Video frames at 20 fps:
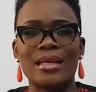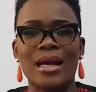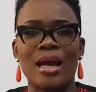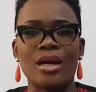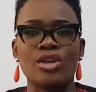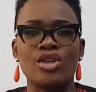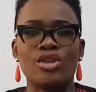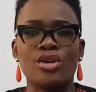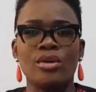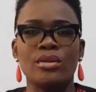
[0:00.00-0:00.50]

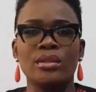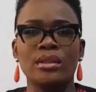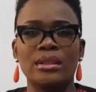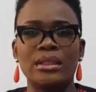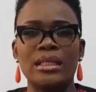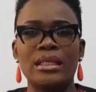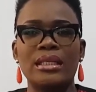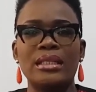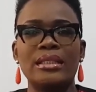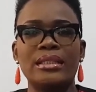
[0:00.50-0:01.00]
actions,
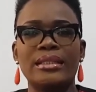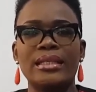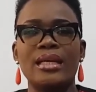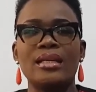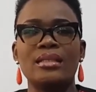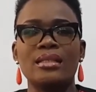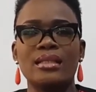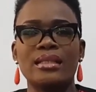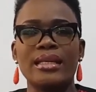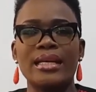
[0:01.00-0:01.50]
in his
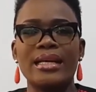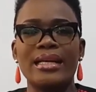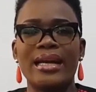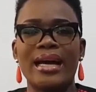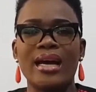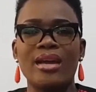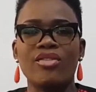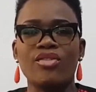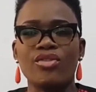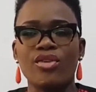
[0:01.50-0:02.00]
day-to-day
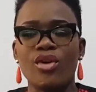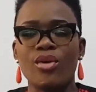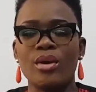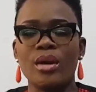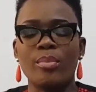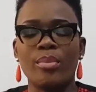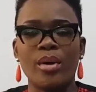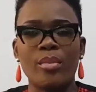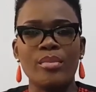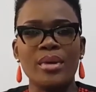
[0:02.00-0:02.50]
life on
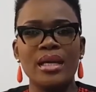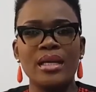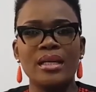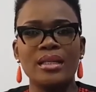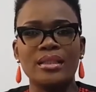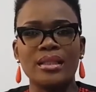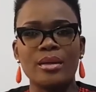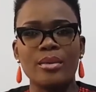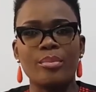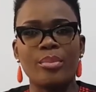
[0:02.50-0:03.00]
a per
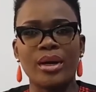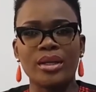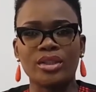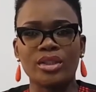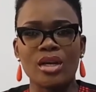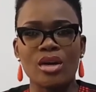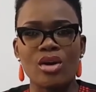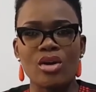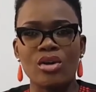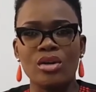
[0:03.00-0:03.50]
minute and per
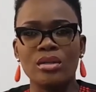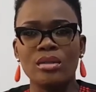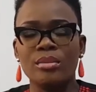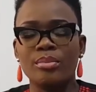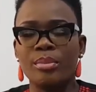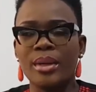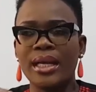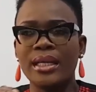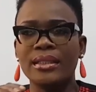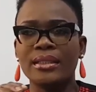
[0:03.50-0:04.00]
second
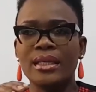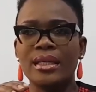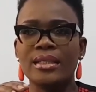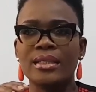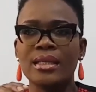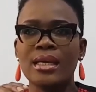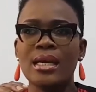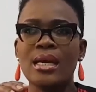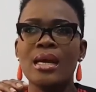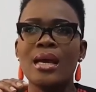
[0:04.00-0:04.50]

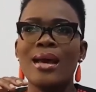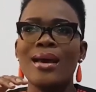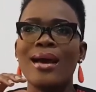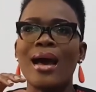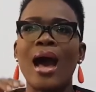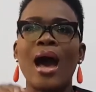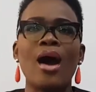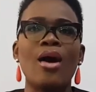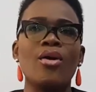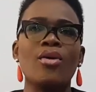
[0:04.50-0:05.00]
basis,
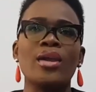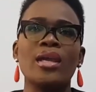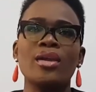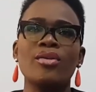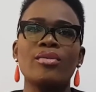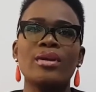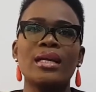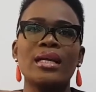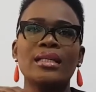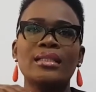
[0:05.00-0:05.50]
how he
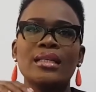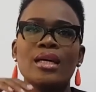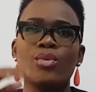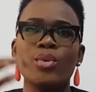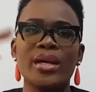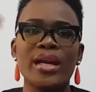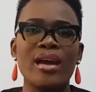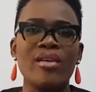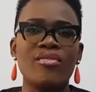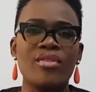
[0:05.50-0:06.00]
related
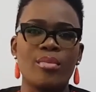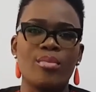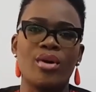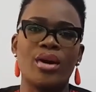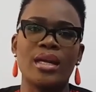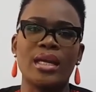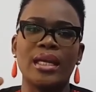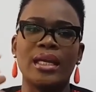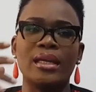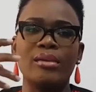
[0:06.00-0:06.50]
with
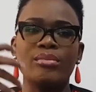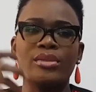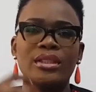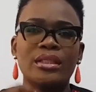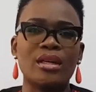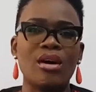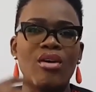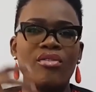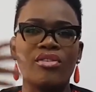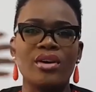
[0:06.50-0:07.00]
everybody,
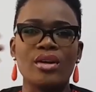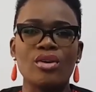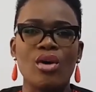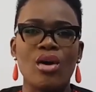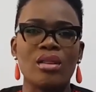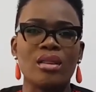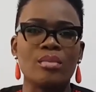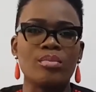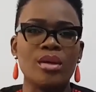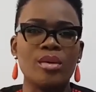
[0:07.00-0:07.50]
himself and
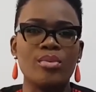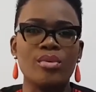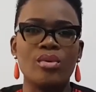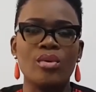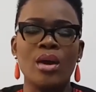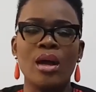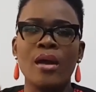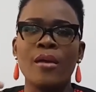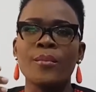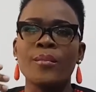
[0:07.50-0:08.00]
other people,